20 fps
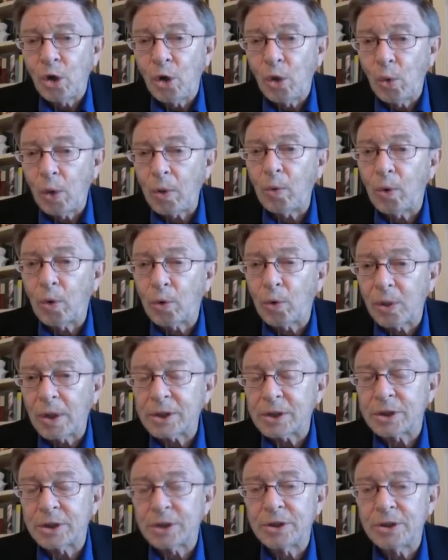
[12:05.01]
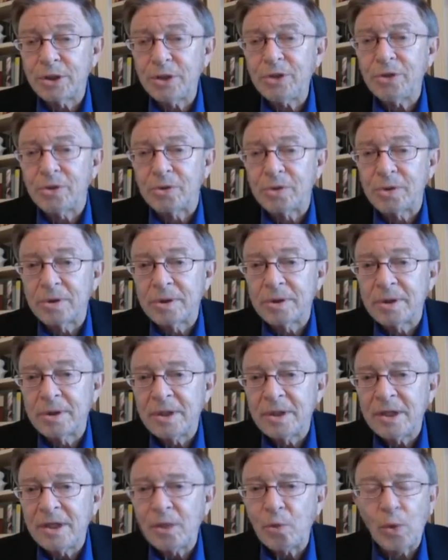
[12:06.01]
What will Russia do?
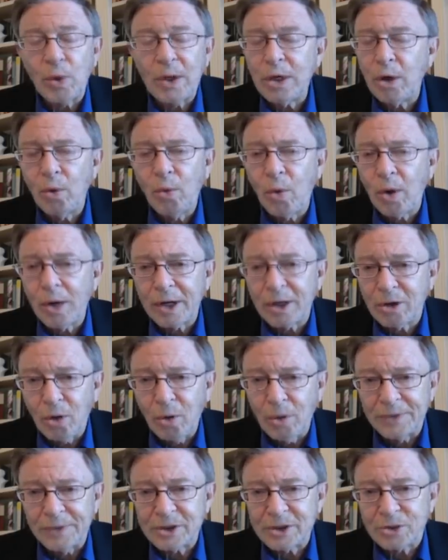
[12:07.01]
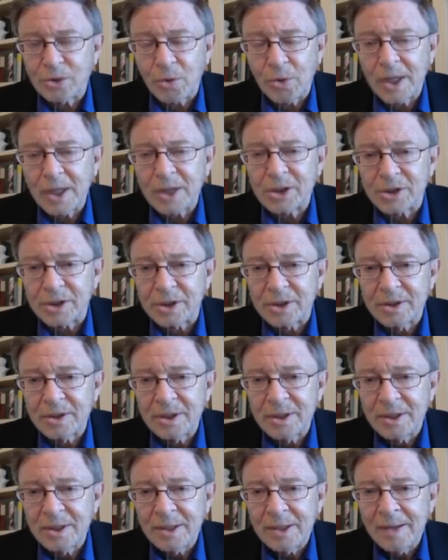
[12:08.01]
We don't want to go in this direction.
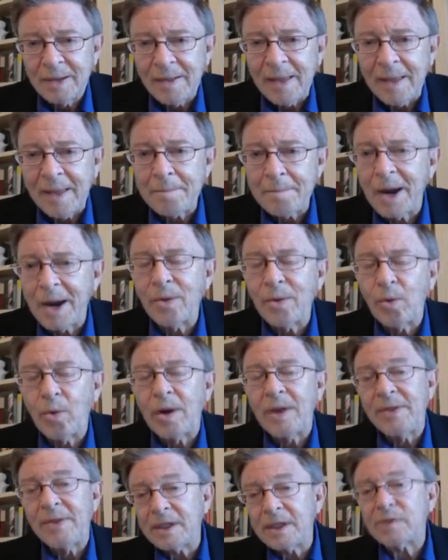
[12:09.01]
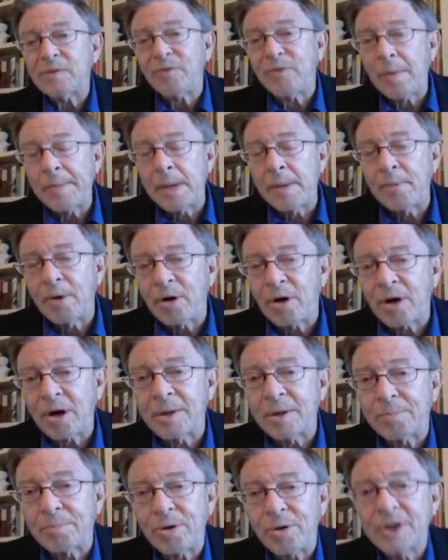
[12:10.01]
And by the way, this from an
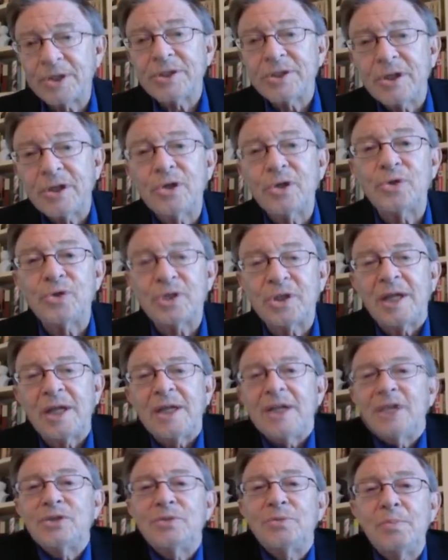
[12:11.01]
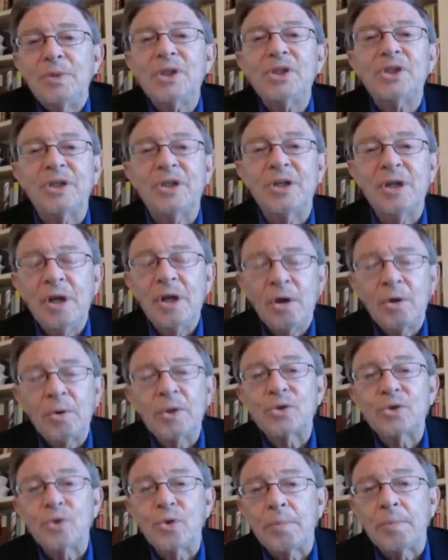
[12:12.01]
American president who said his mission
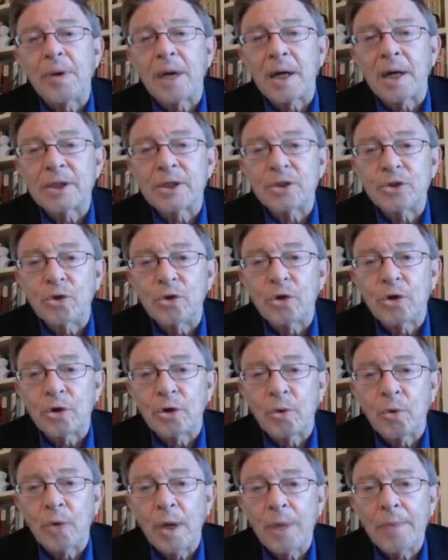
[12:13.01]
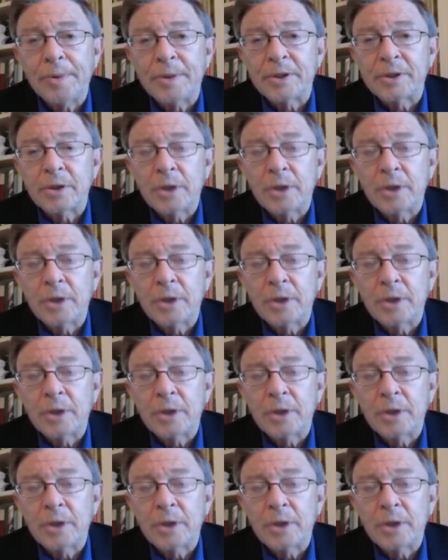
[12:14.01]
was to abolish nuclear weapons.